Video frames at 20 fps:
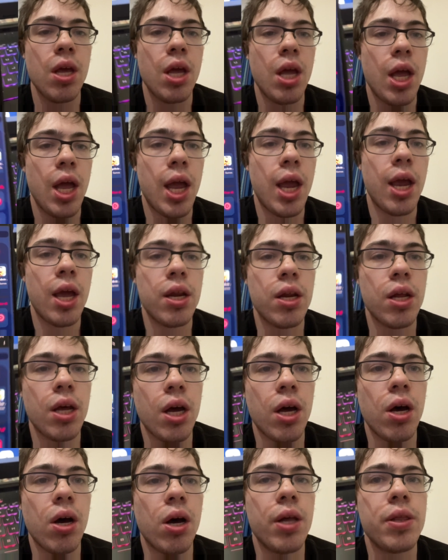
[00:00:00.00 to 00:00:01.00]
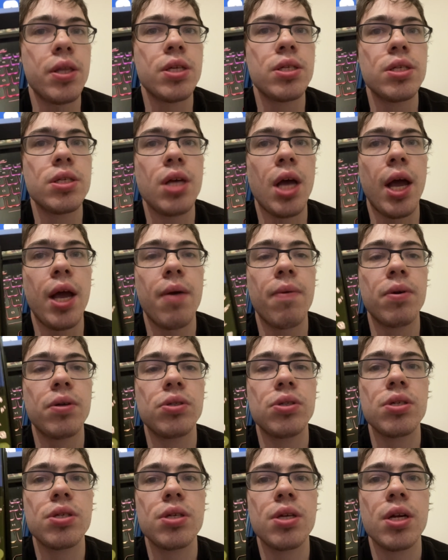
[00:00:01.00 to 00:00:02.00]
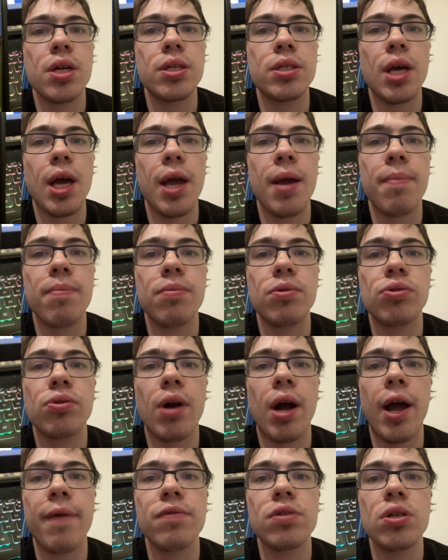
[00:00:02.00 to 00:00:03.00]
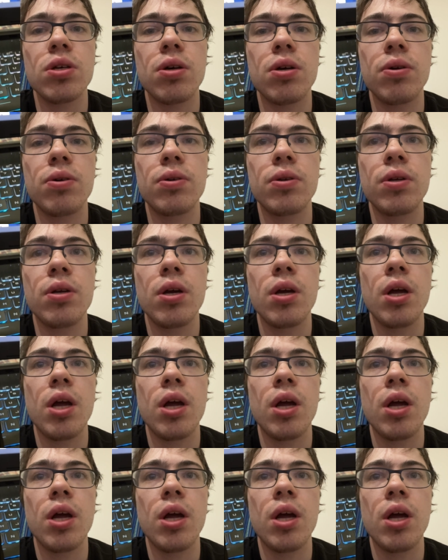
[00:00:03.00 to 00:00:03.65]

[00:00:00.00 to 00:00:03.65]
And on the site, we're just going to type Drive Zone.